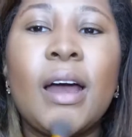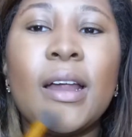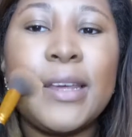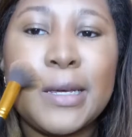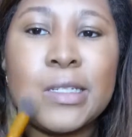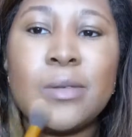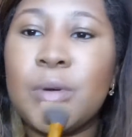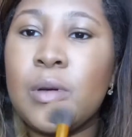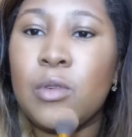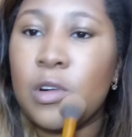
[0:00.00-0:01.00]
And it is a
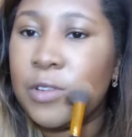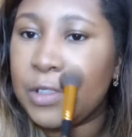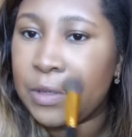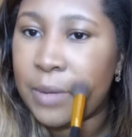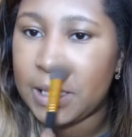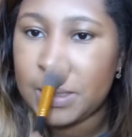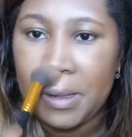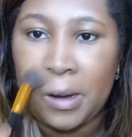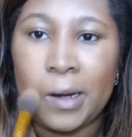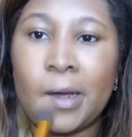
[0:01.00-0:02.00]
bit more of a
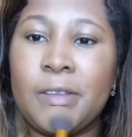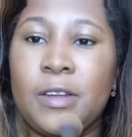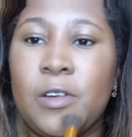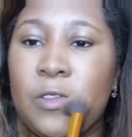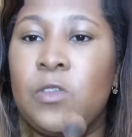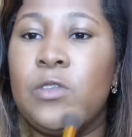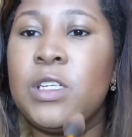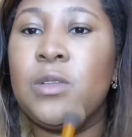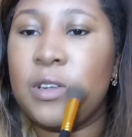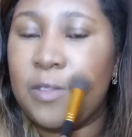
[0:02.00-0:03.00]
dramatic highlight than I
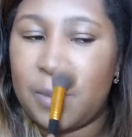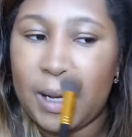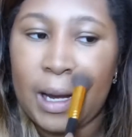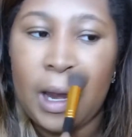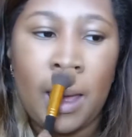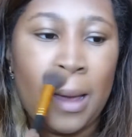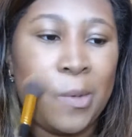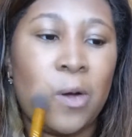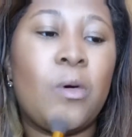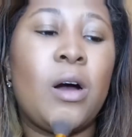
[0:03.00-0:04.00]
thought it would have been,
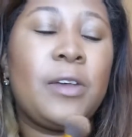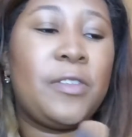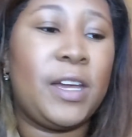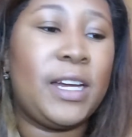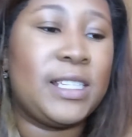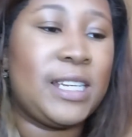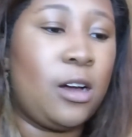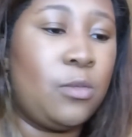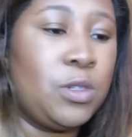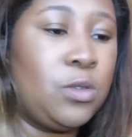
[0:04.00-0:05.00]
but what I think has
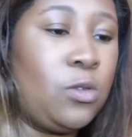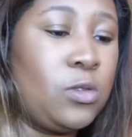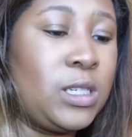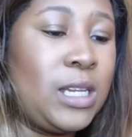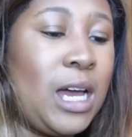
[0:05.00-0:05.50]
helped towards